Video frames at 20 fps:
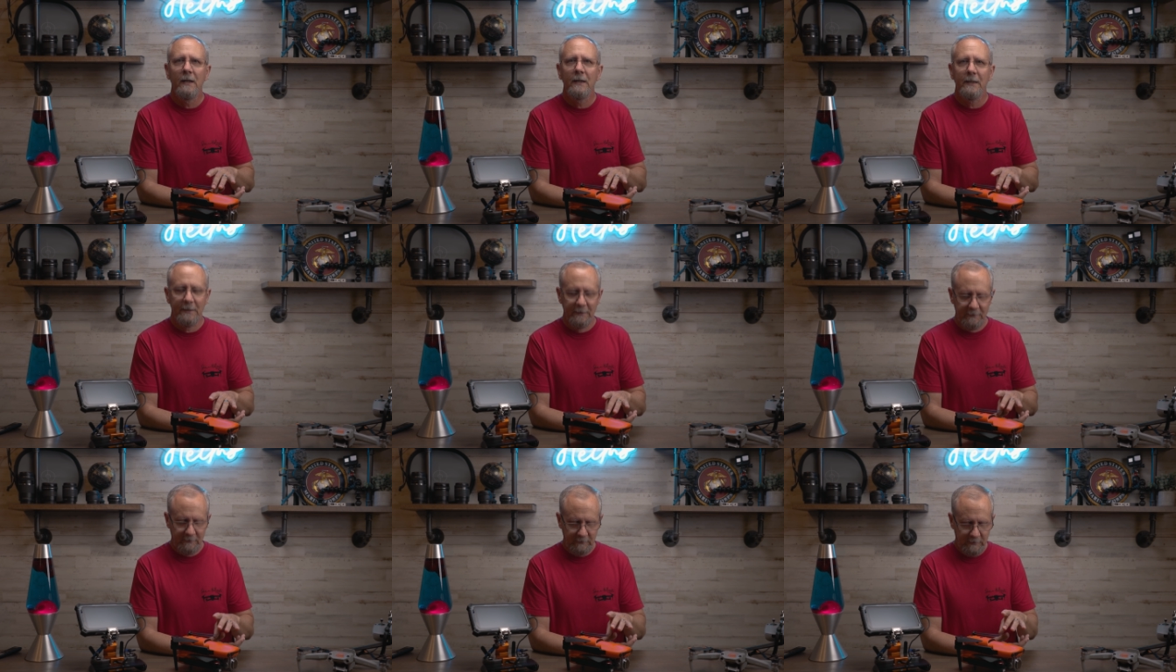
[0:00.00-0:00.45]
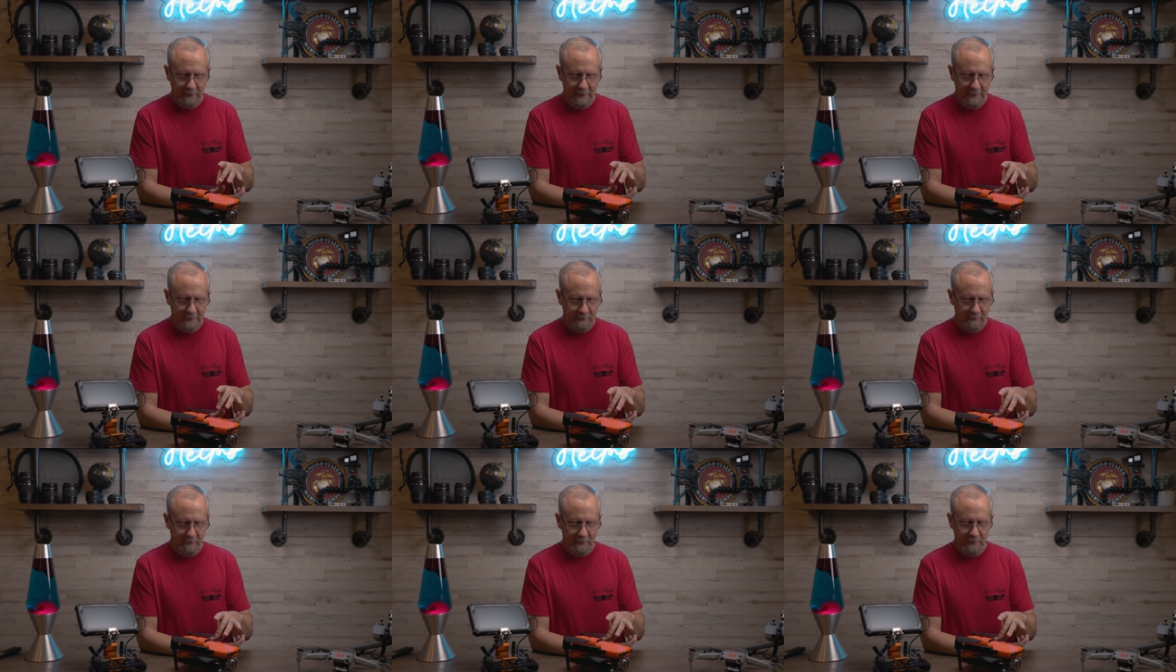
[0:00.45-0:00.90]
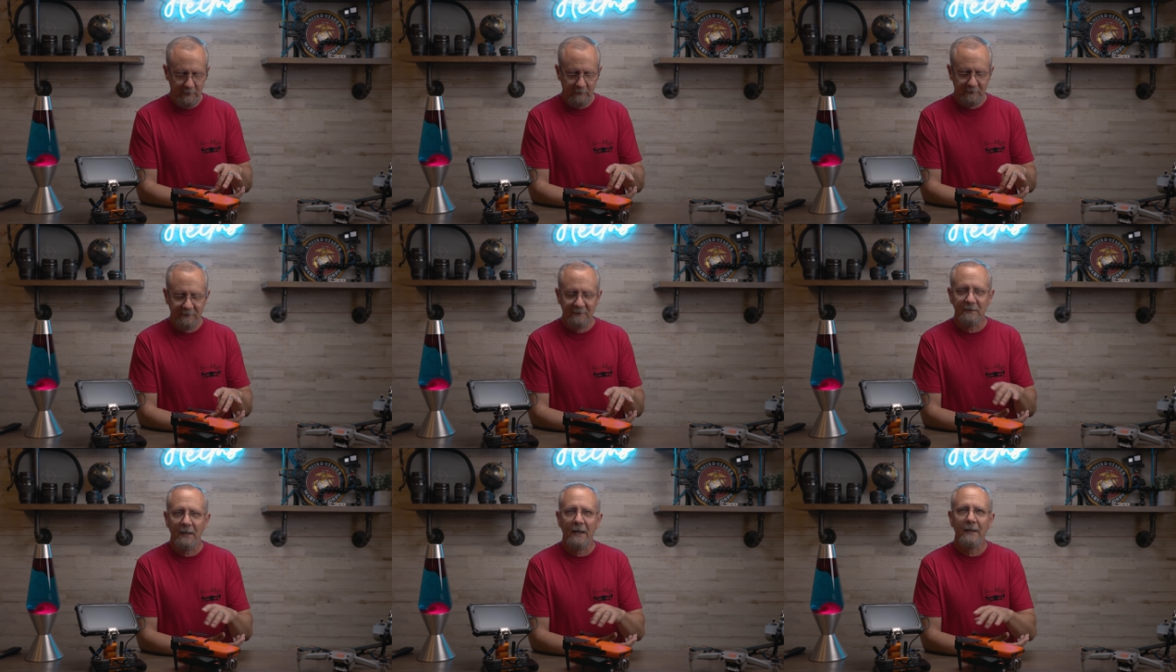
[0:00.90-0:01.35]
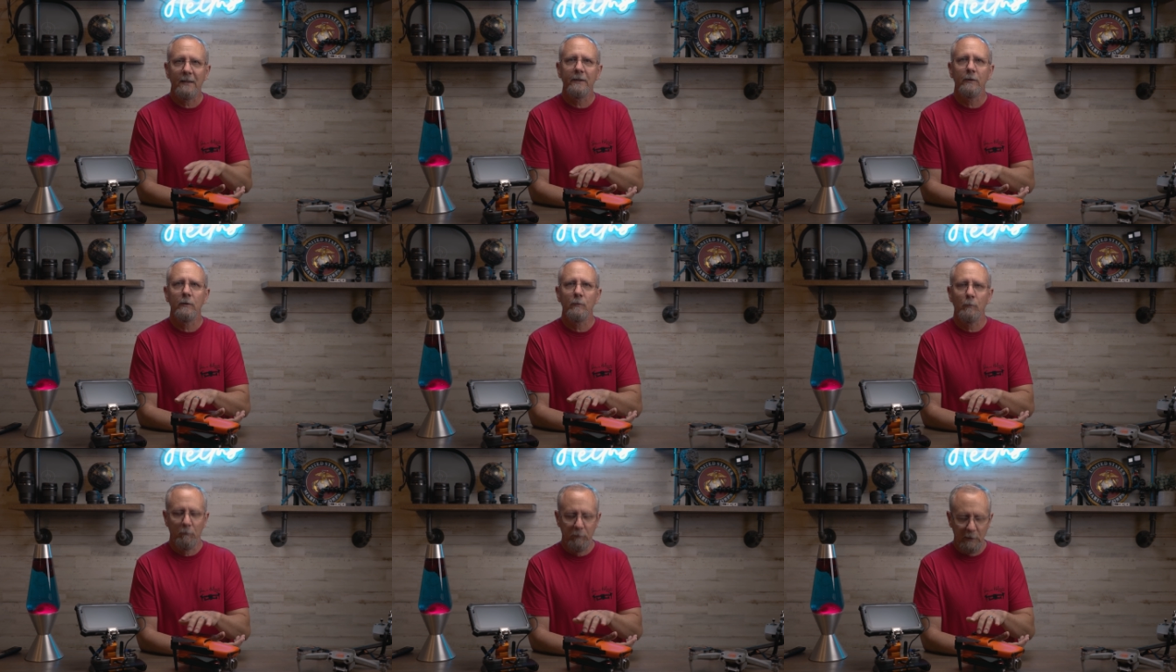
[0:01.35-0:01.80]
It's got the
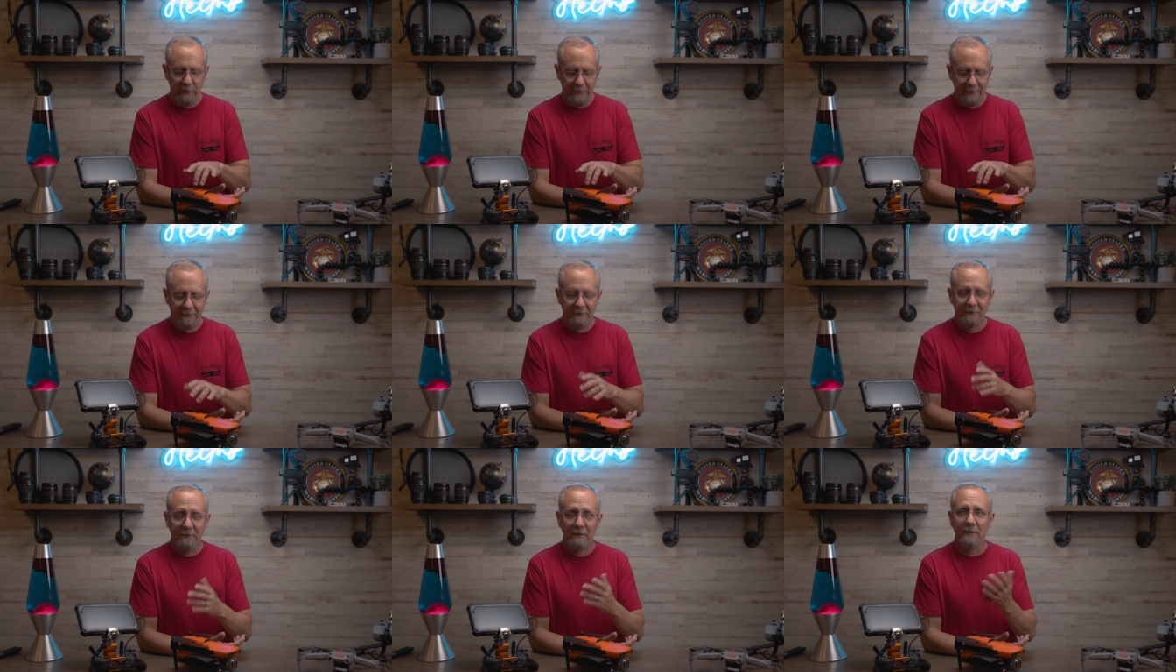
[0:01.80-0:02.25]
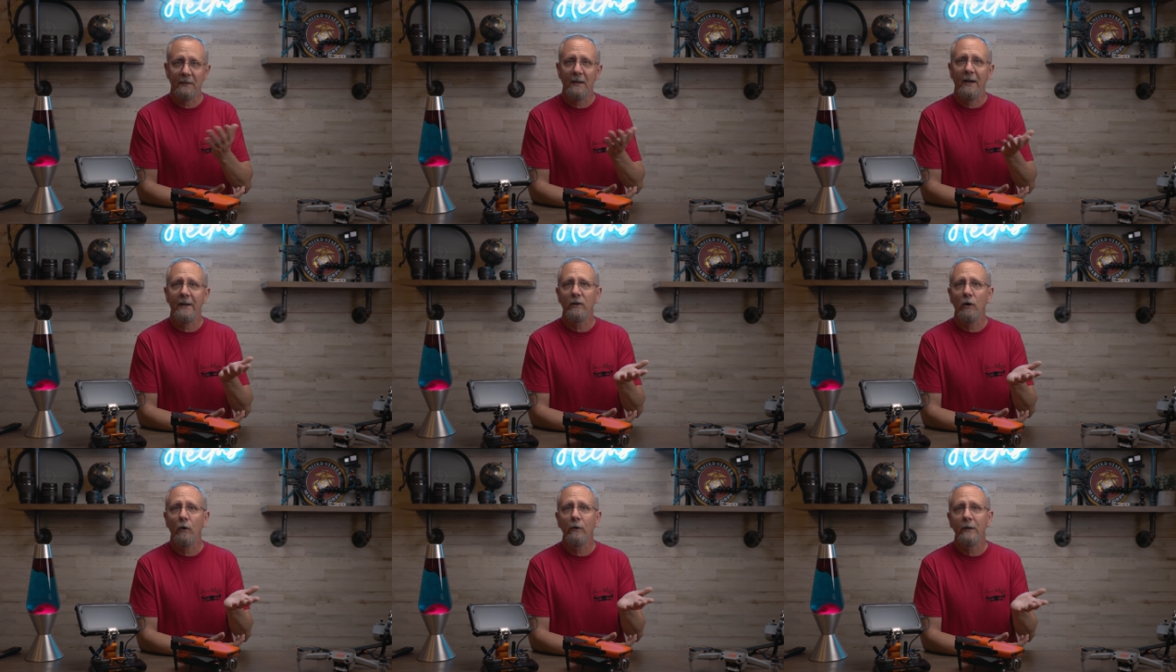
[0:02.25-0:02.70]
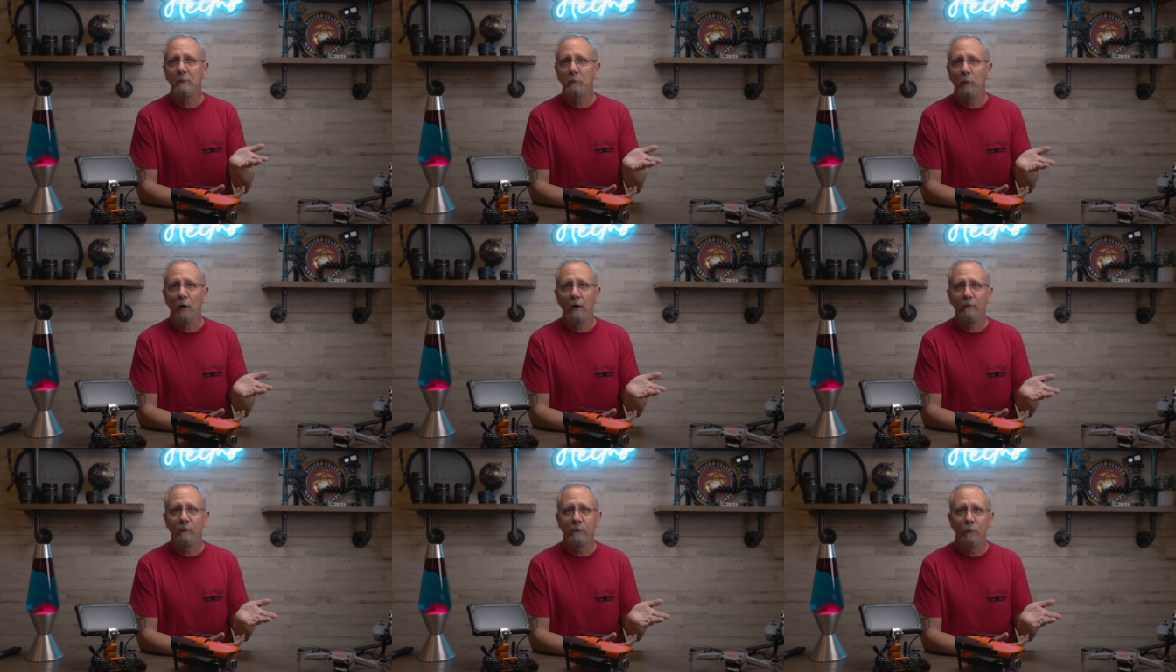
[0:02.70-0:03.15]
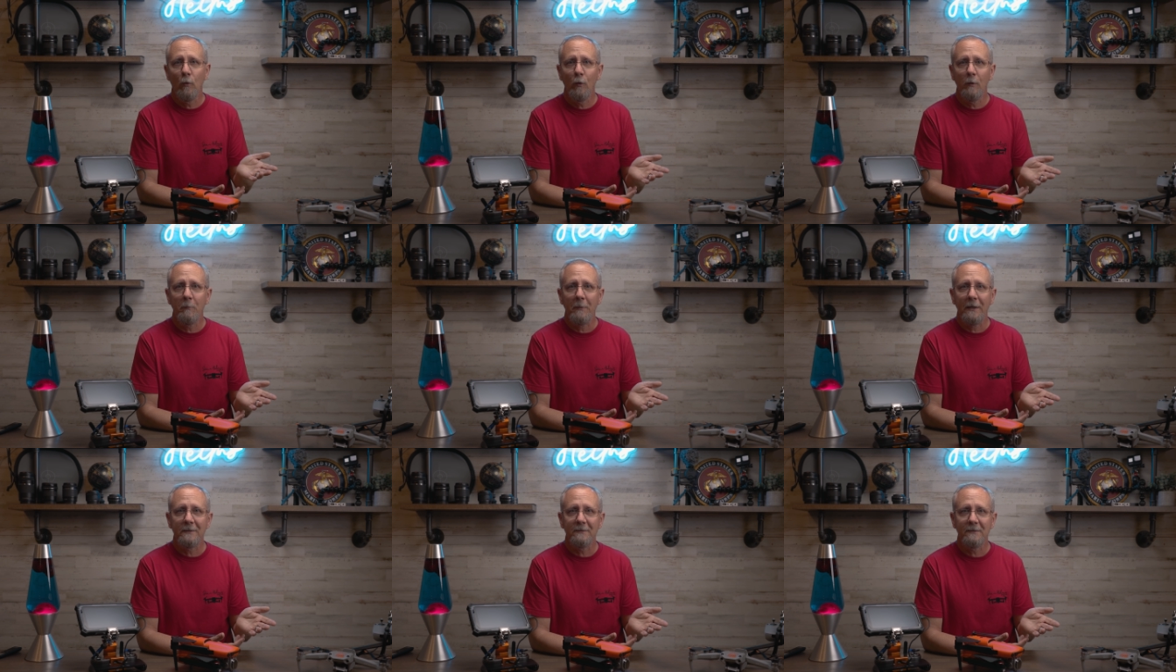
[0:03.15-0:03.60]
silent blades that I'd already bought for
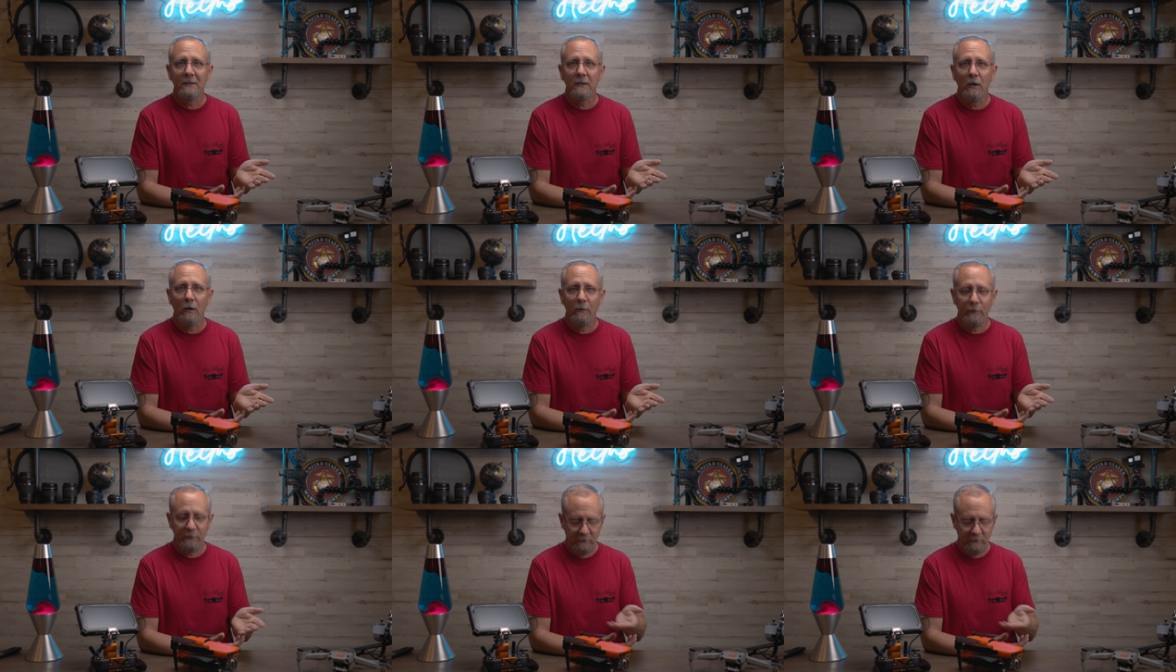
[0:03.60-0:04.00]
myself.